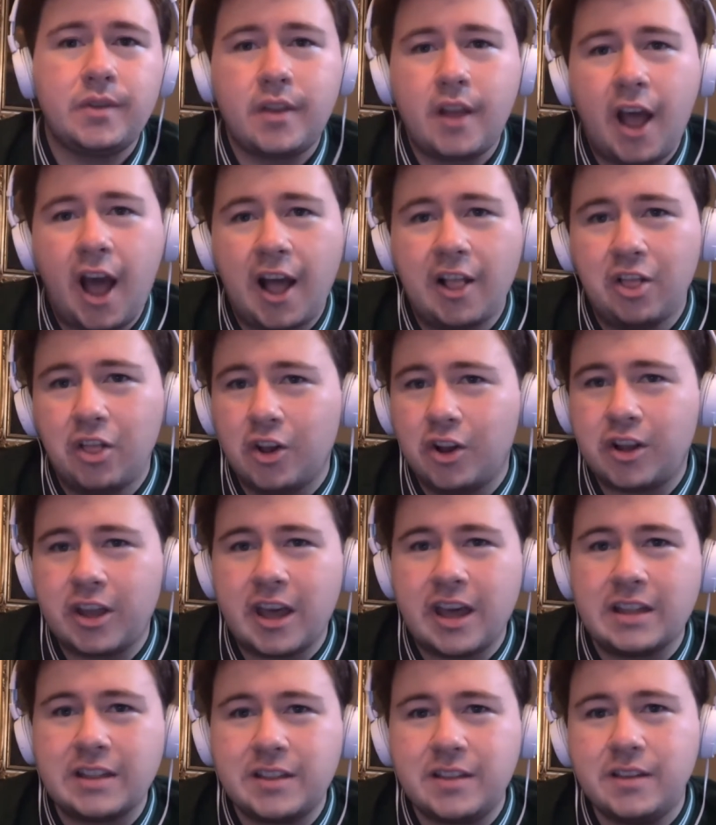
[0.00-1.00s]
I look
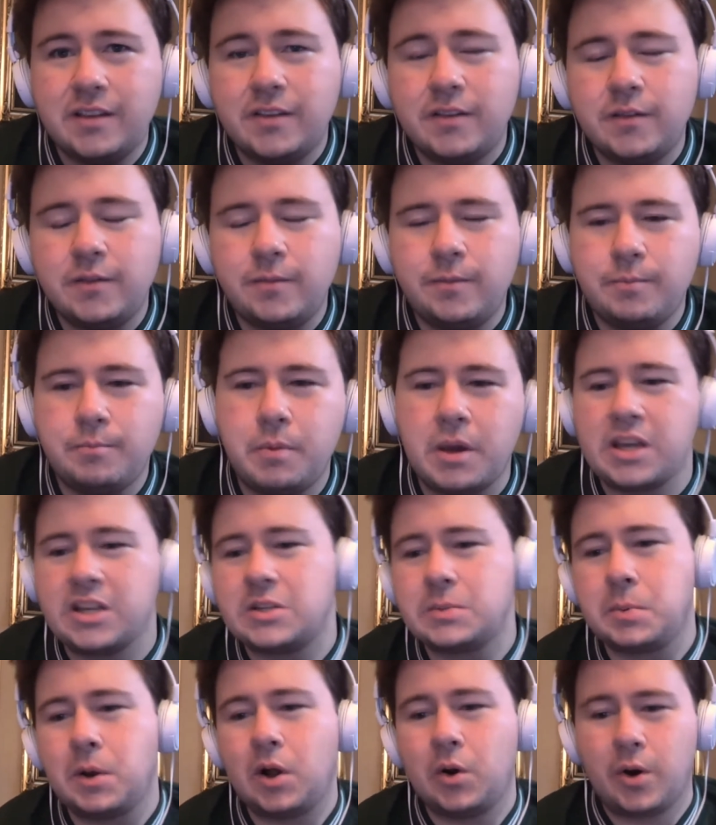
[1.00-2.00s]
at
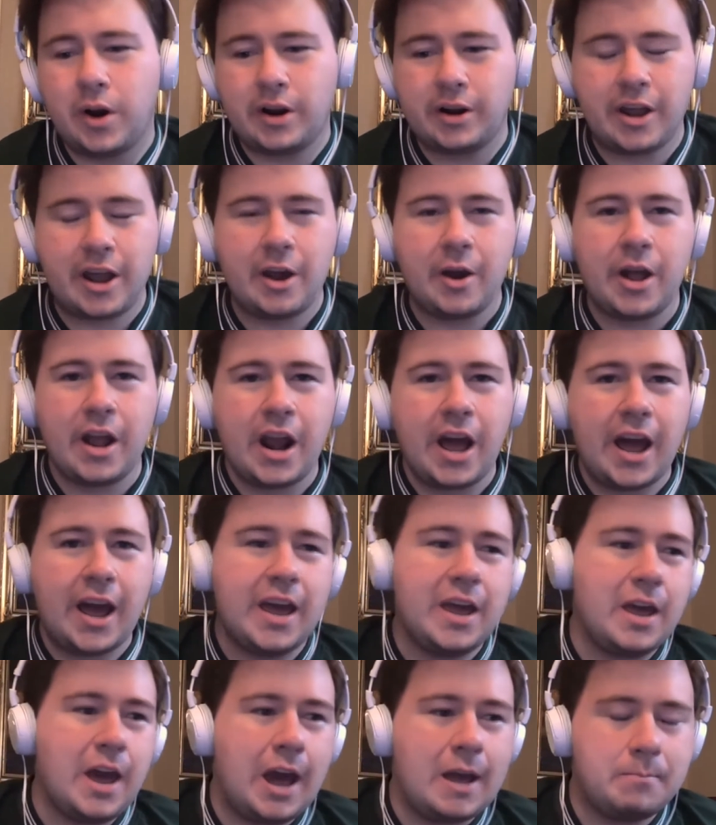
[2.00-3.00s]
baseball right now and
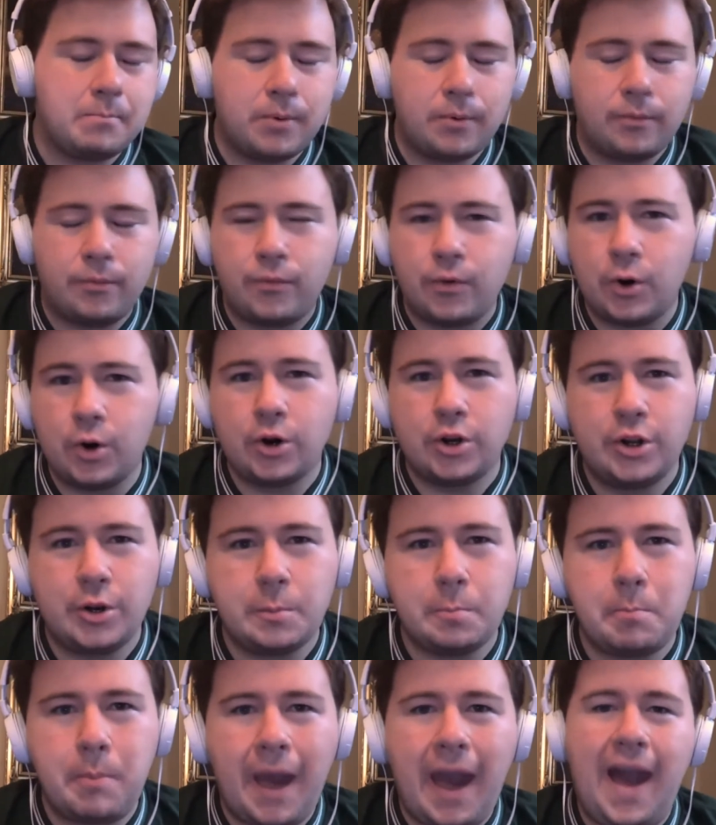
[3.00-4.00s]
I prefer
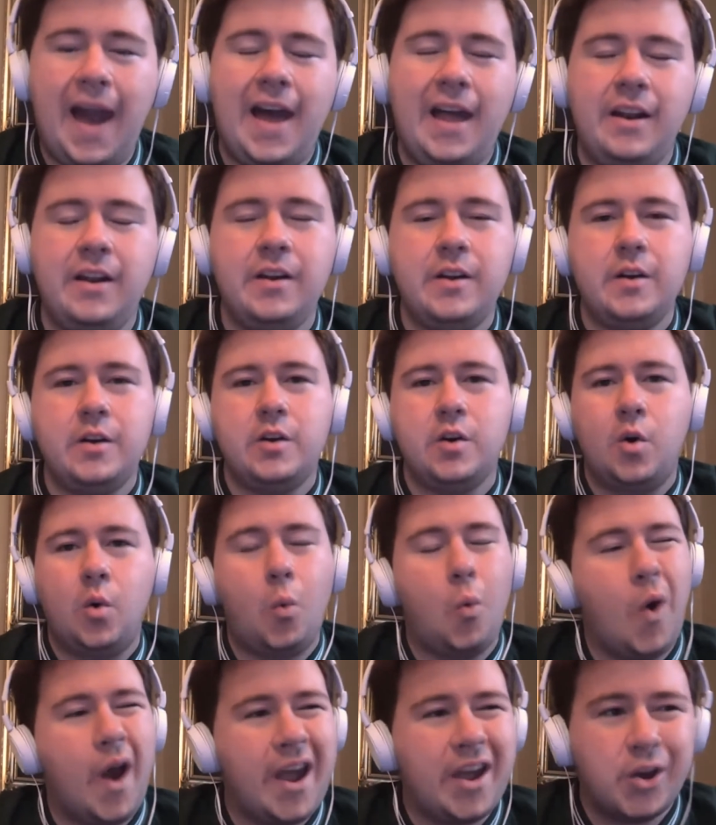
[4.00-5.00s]
your bat
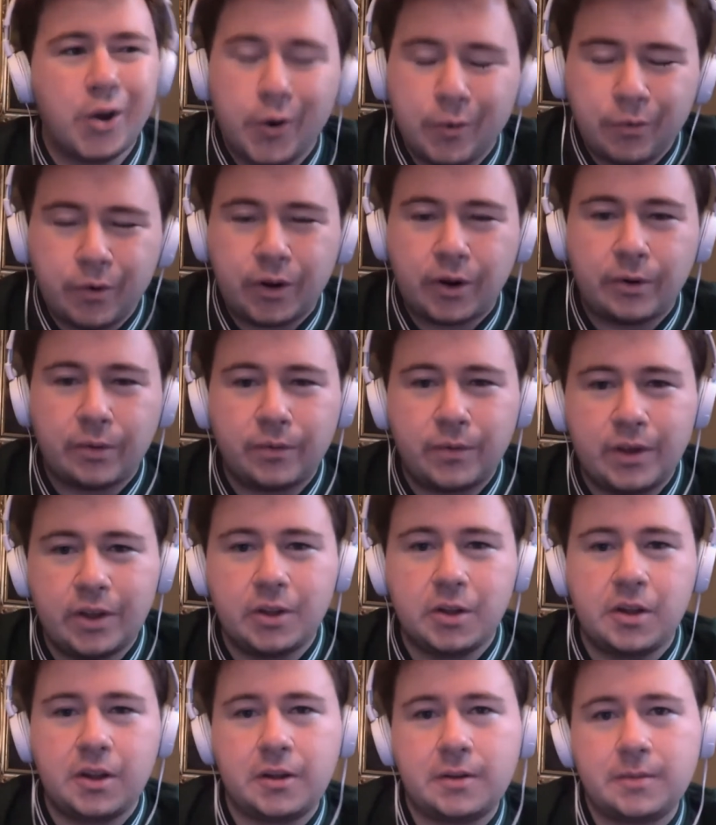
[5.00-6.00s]
way over your fielding.